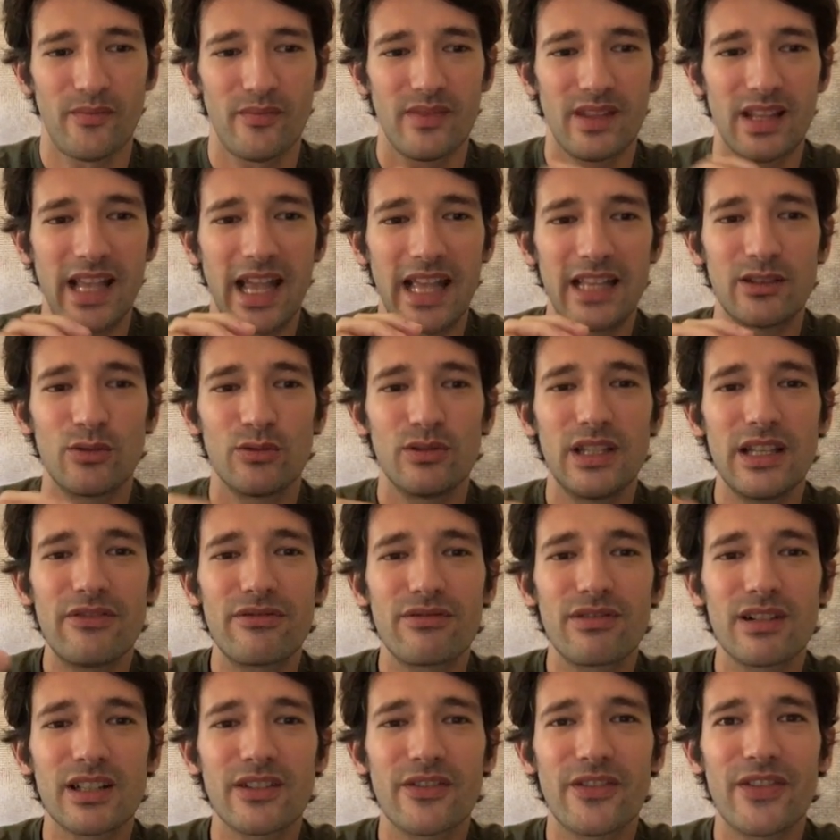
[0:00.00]
and to
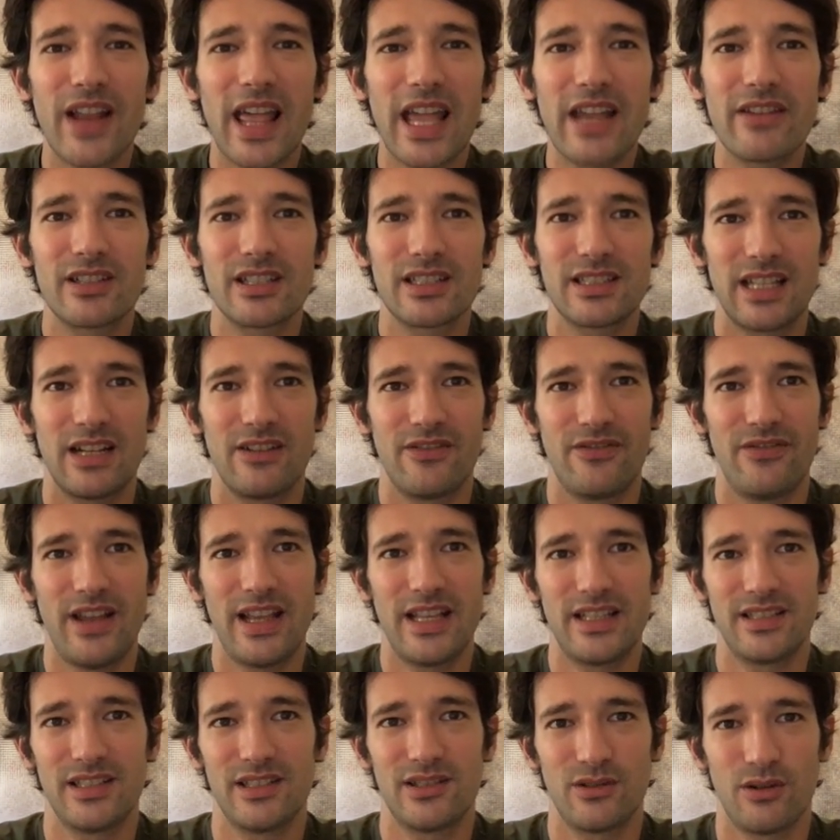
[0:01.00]
different flavors and
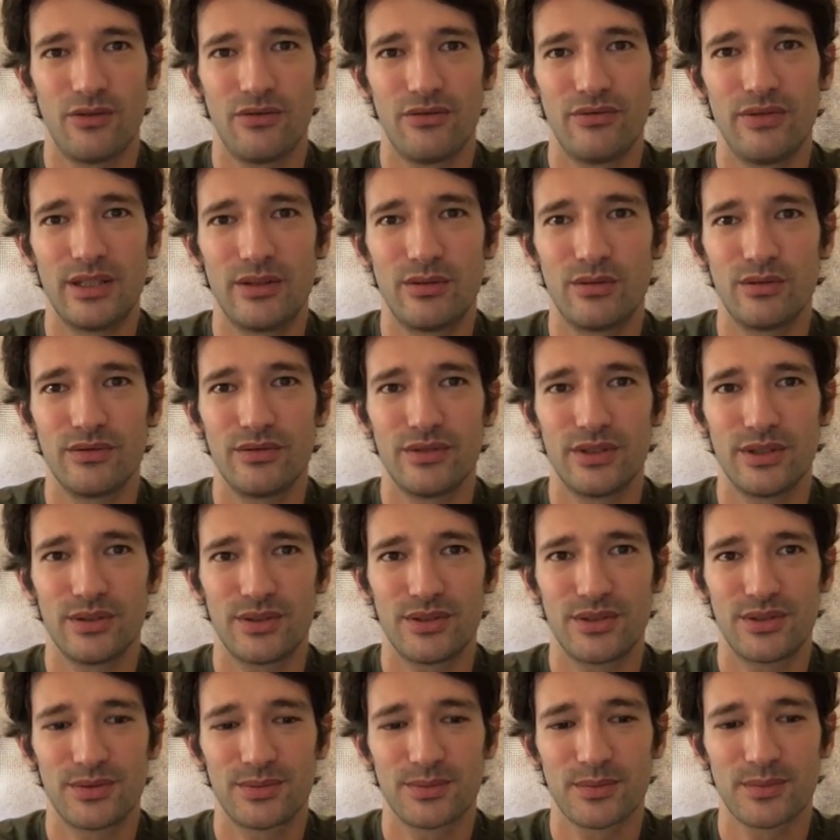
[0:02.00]
faces of
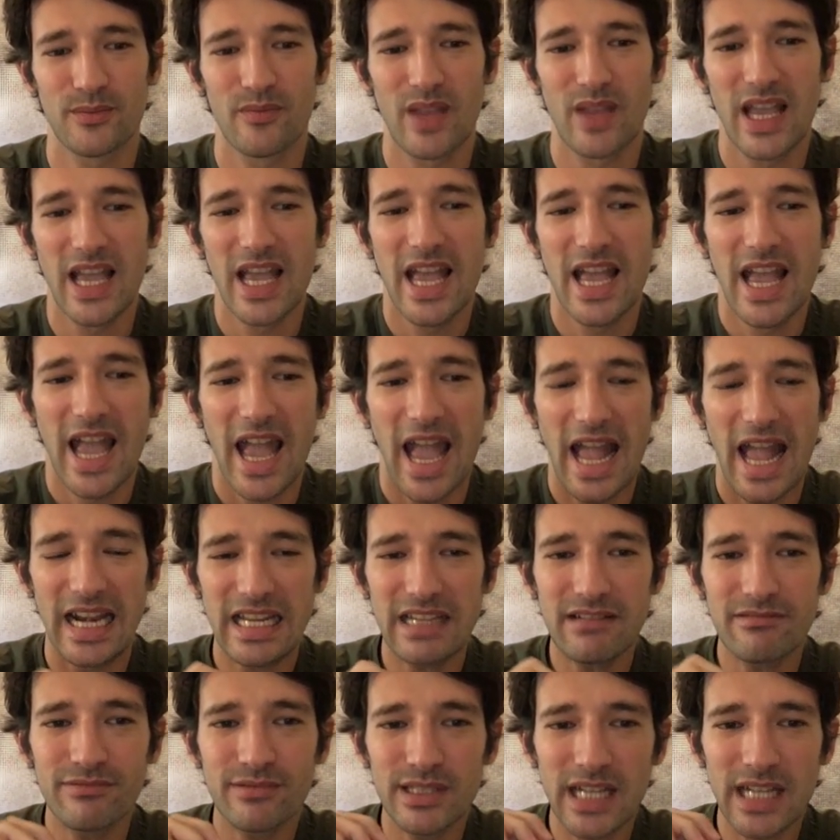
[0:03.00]
Vitruvius. And
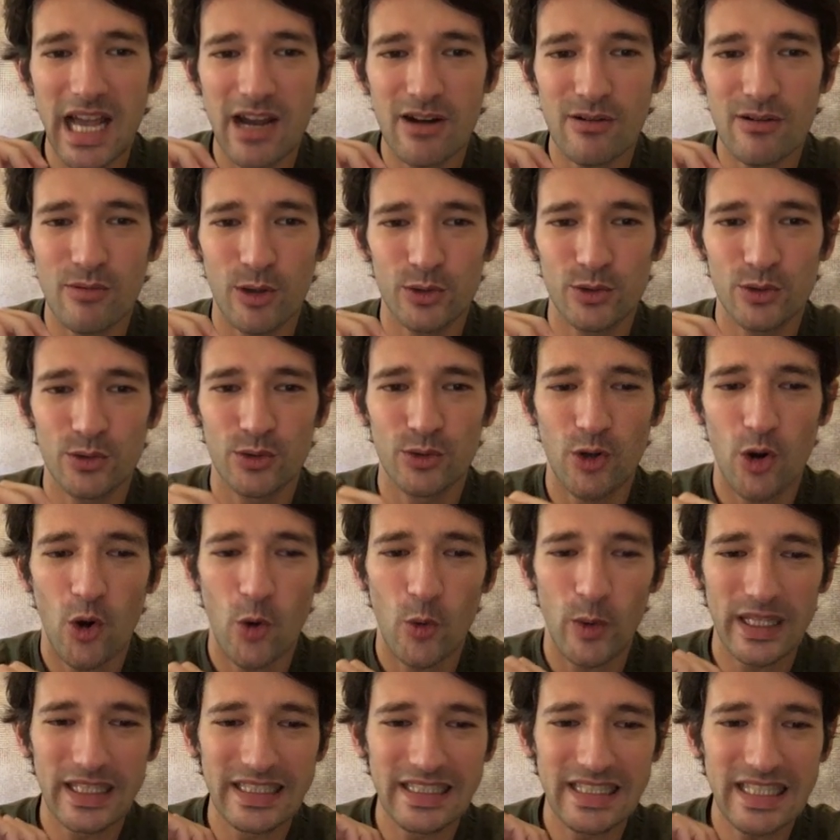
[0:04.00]
if we now want to go
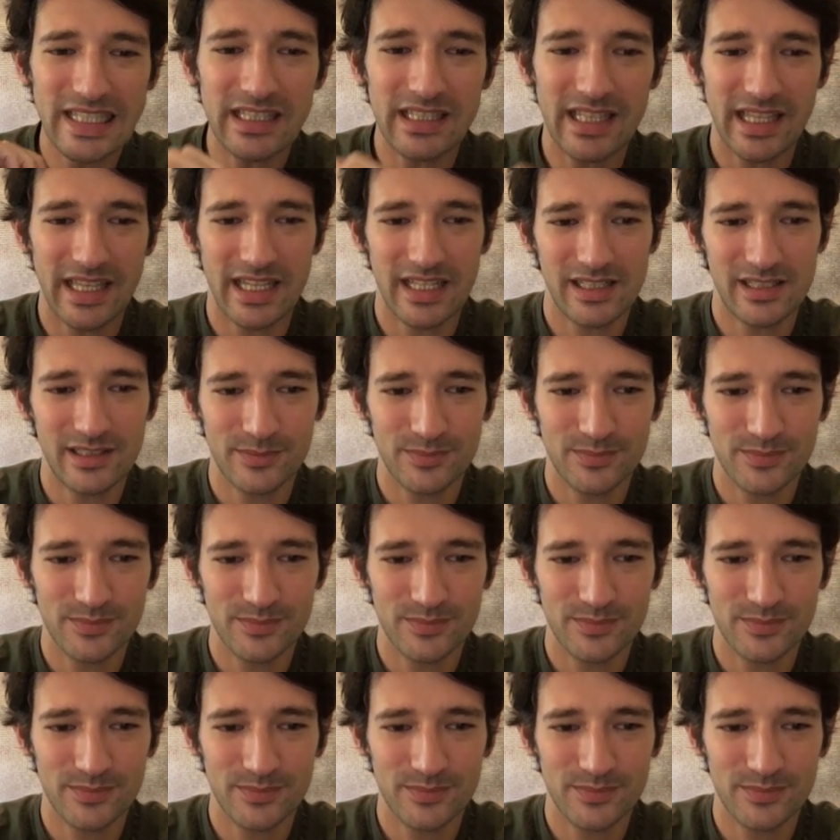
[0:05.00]
in detail,